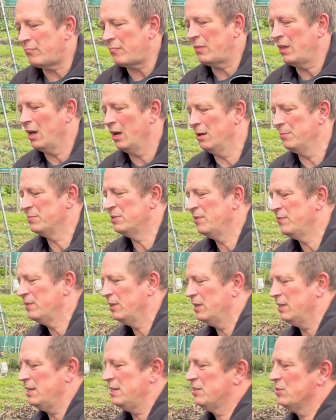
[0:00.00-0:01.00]
something
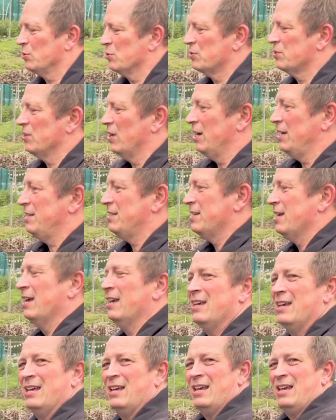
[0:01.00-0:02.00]
like this sort of size,
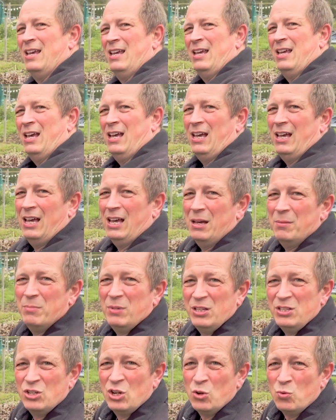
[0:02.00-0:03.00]

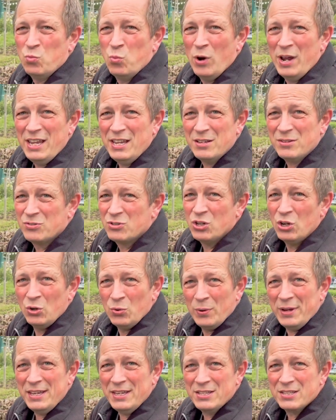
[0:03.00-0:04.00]
it's a good week,
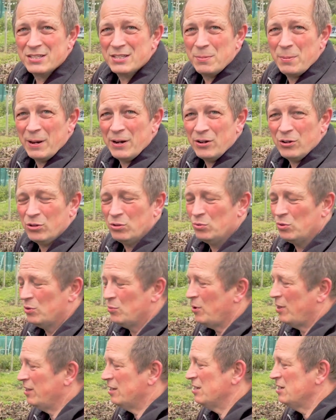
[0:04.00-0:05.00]
2 weeks, depending on what the
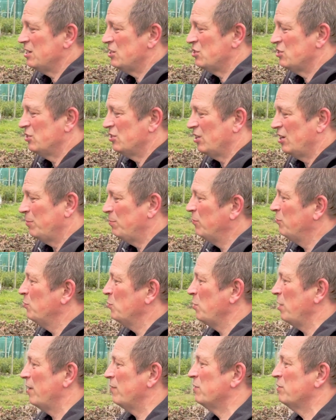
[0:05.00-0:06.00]
weather conditions are,
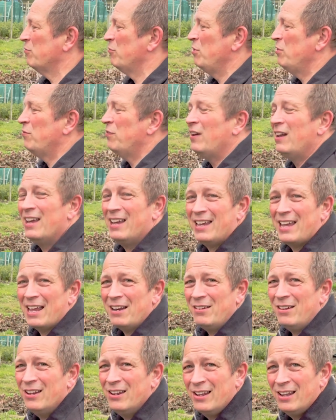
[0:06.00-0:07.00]
before you have to refill it
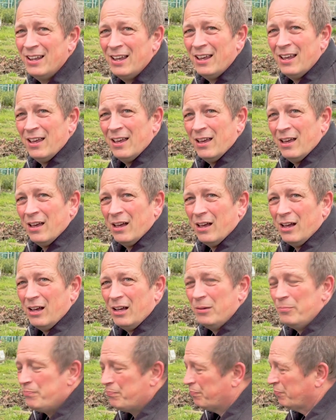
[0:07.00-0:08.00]
again.
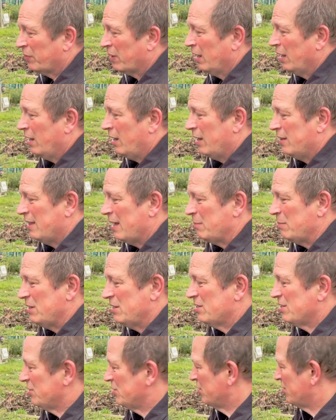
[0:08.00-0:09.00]
And that
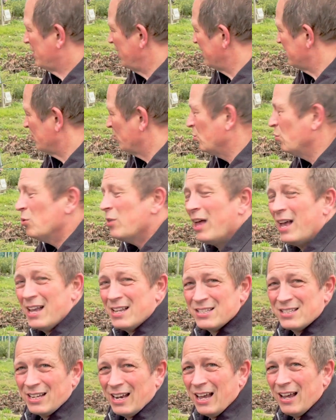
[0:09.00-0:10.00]
means it just takes all the
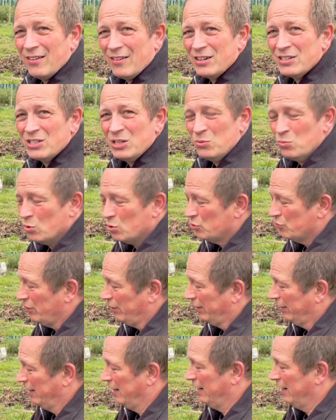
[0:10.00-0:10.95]
hassle out of actually watering.